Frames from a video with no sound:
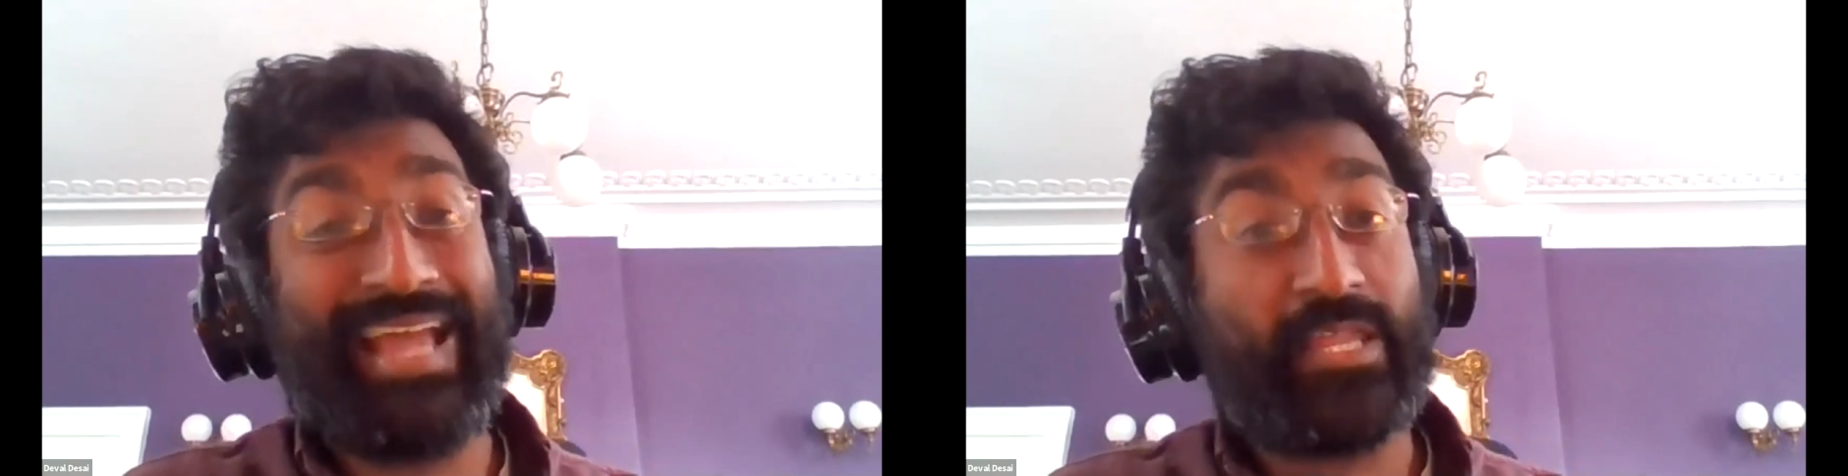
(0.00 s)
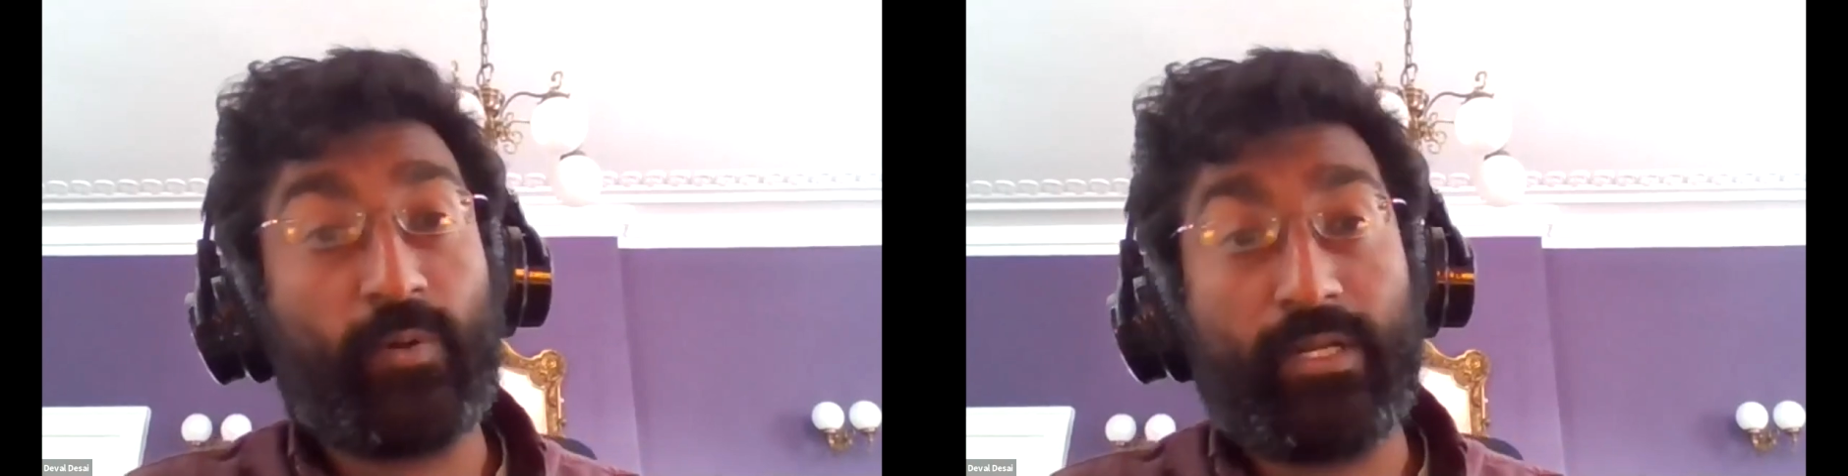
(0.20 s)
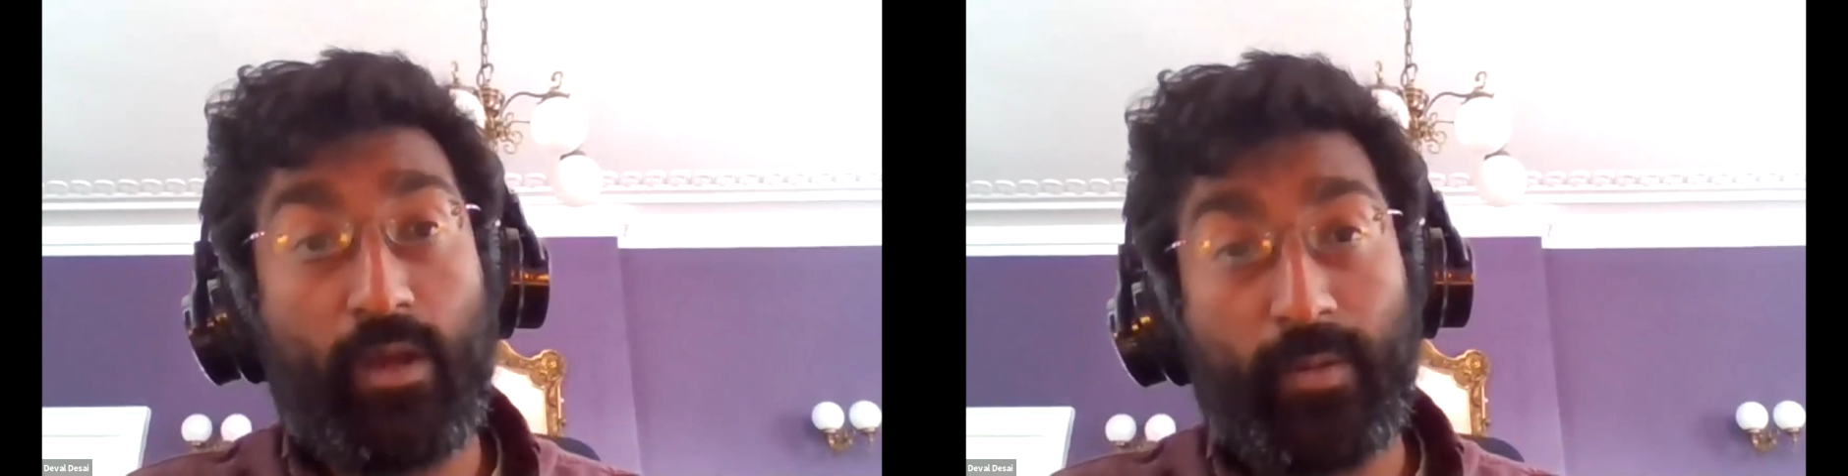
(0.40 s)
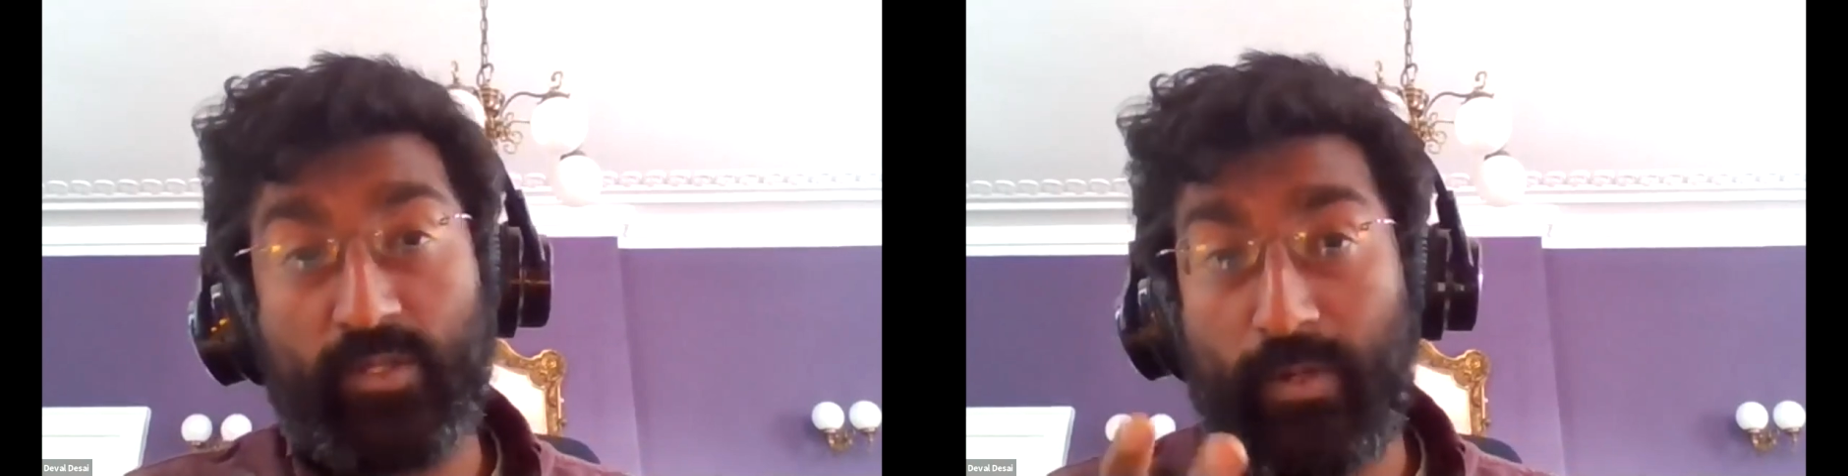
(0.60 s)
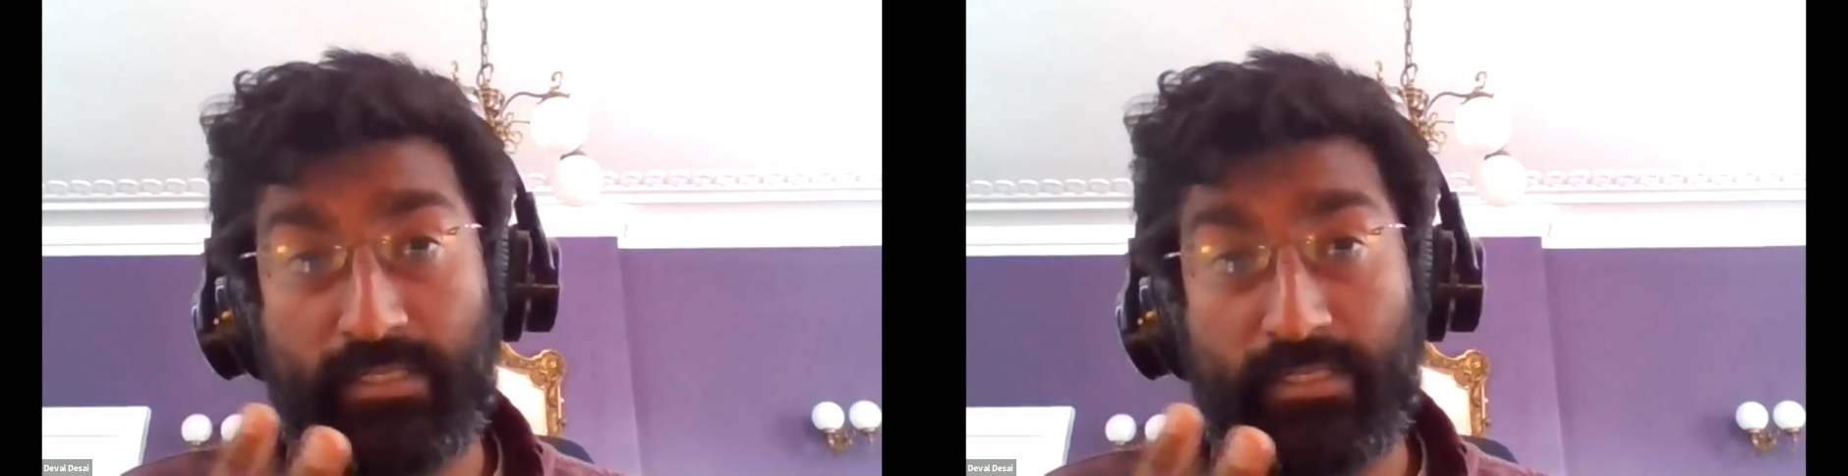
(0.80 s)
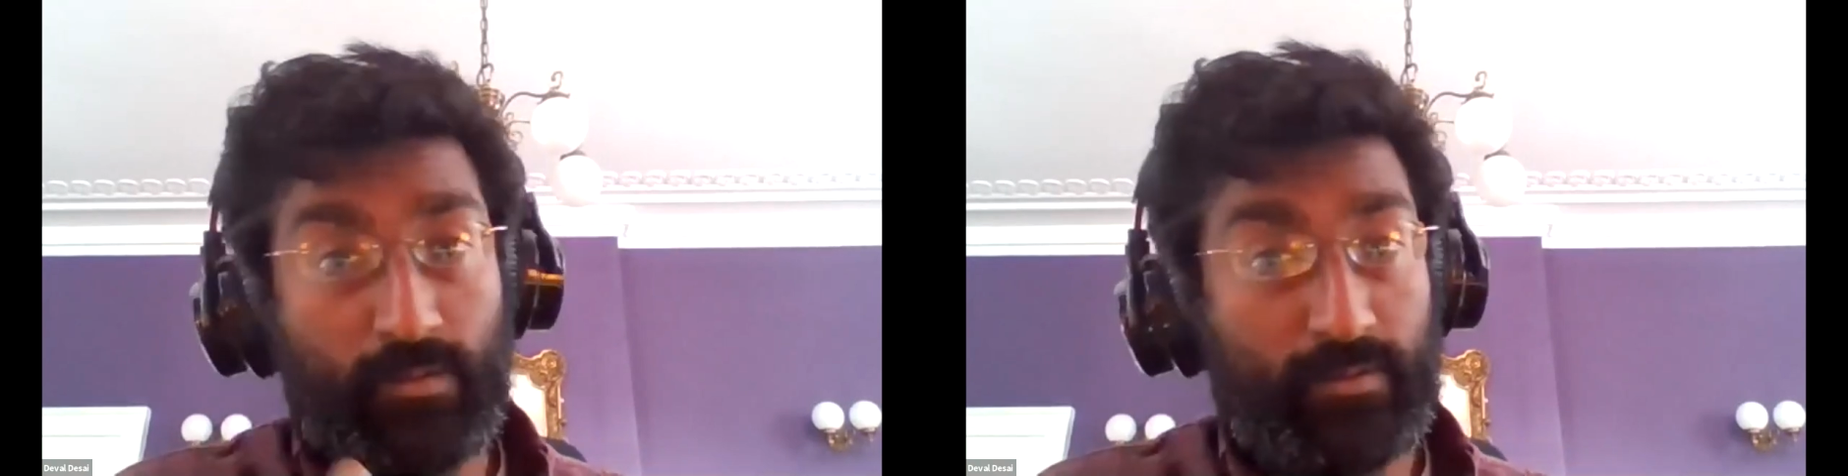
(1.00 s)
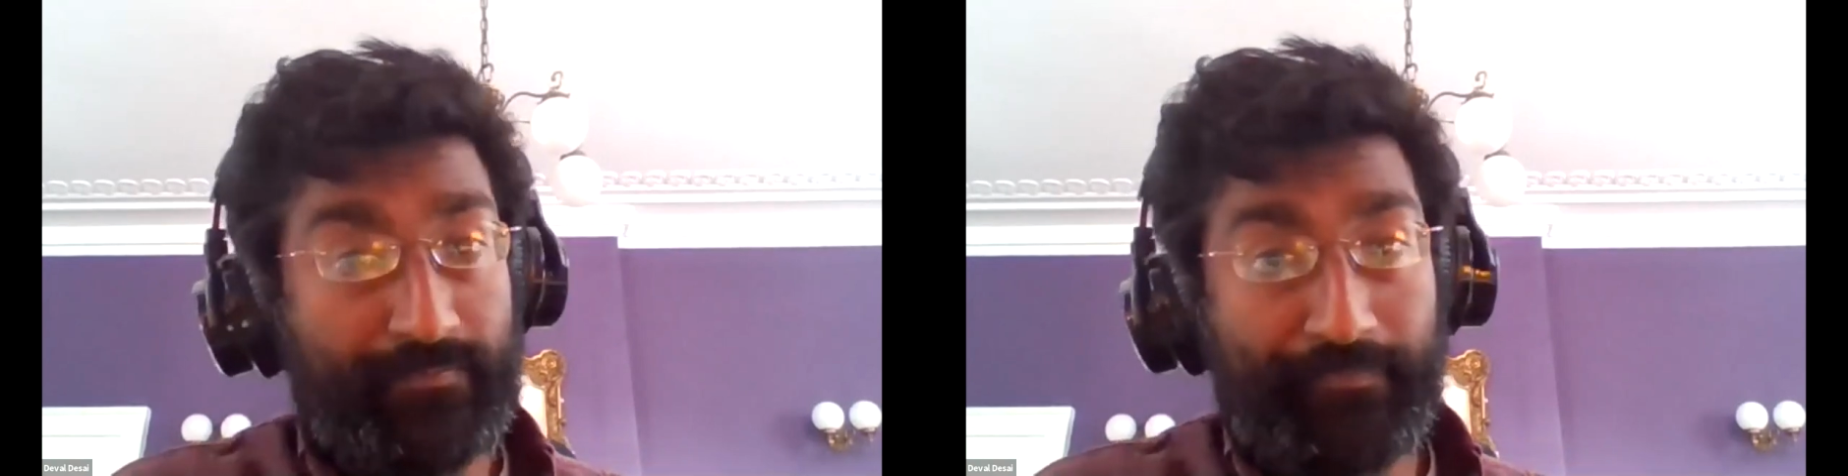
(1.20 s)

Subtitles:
gathering no interest at all.